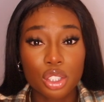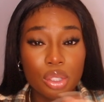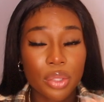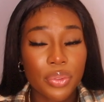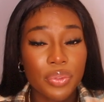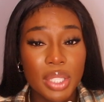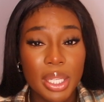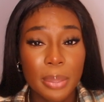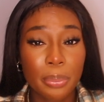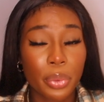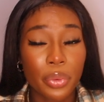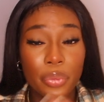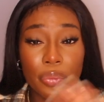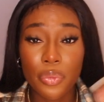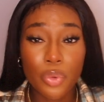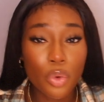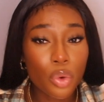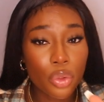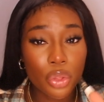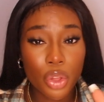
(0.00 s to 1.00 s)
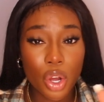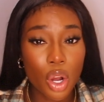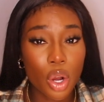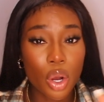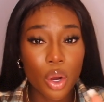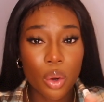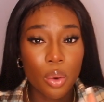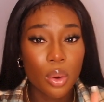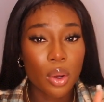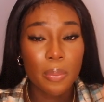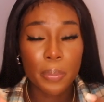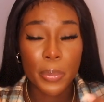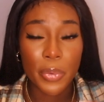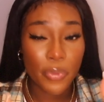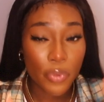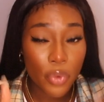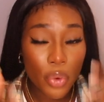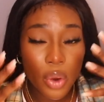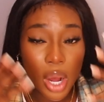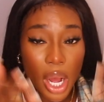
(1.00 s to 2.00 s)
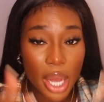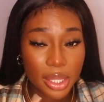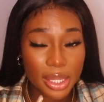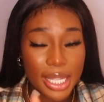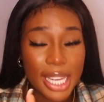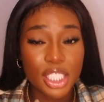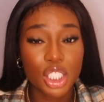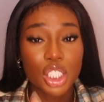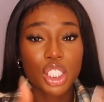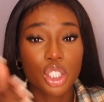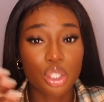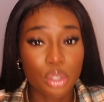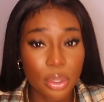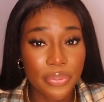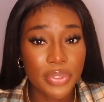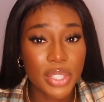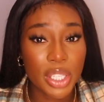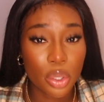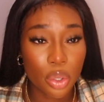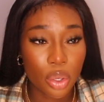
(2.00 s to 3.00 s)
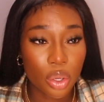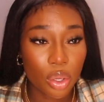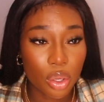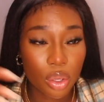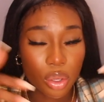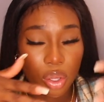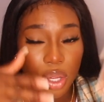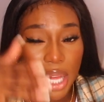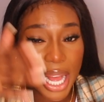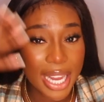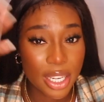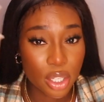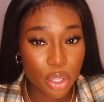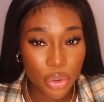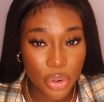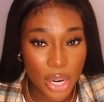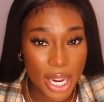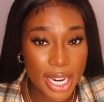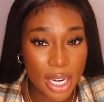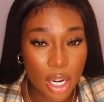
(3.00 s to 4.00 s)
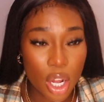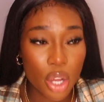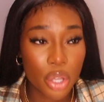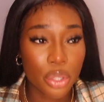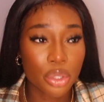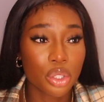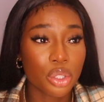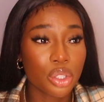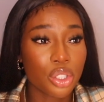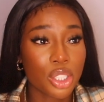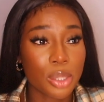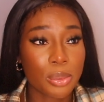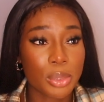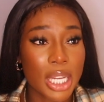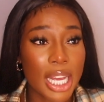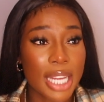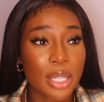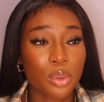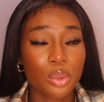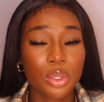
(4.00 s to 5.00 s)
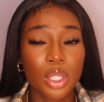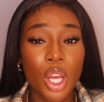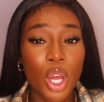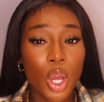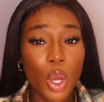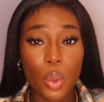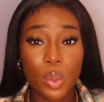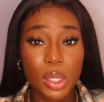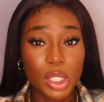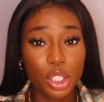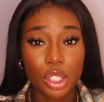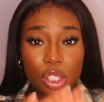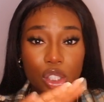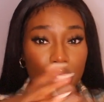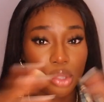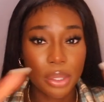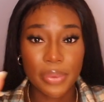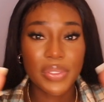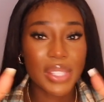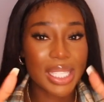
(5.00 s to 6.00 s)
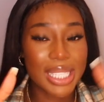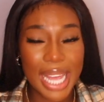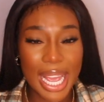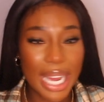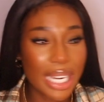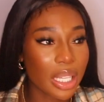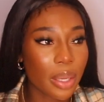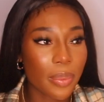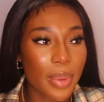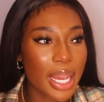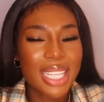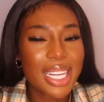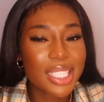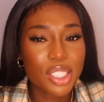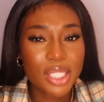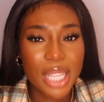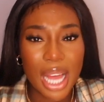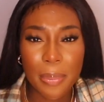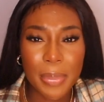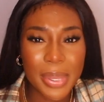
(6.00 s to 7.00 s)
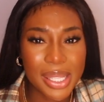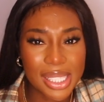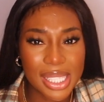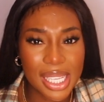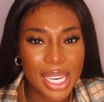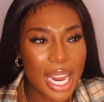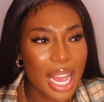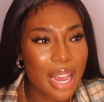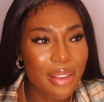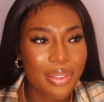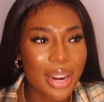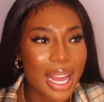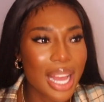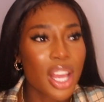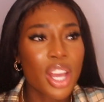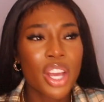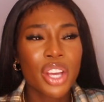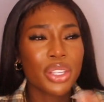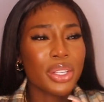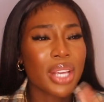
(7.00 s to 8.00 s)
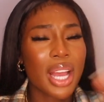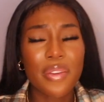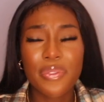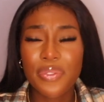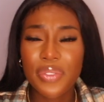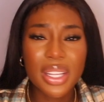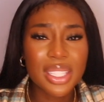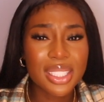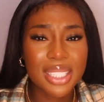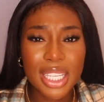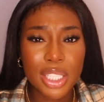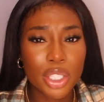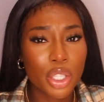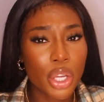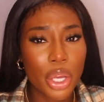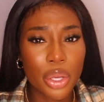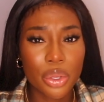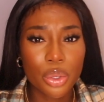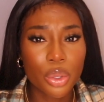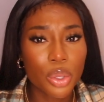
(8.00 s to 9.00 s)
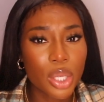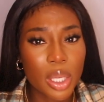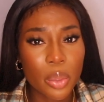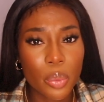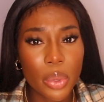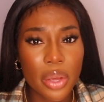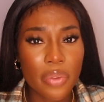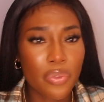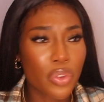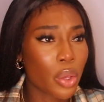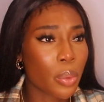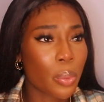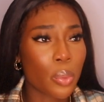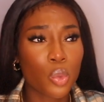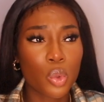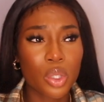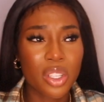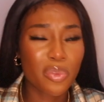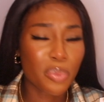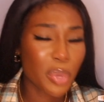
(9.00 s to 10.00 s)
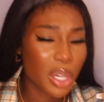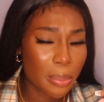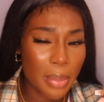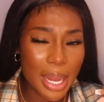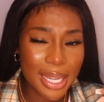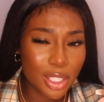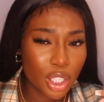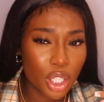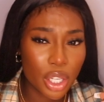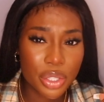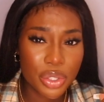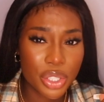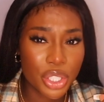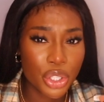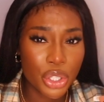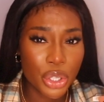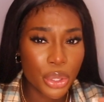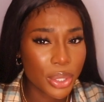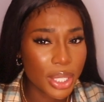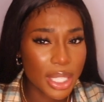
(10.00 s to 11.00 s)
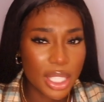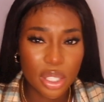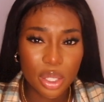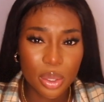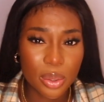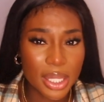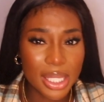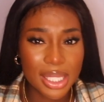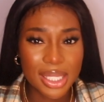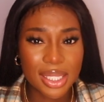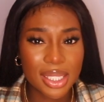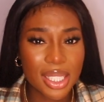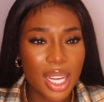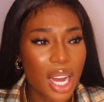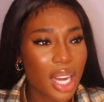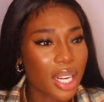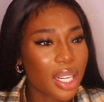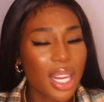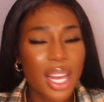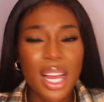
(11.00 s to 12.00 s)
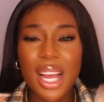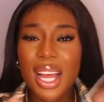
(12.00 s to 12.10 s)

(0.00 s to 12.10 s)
drifted before us actually drifting up and creating our own YouTube channels. We just drifted anyway. That just happens in life. Like you have friends that you go uni with, you would have been mad close in uni's done,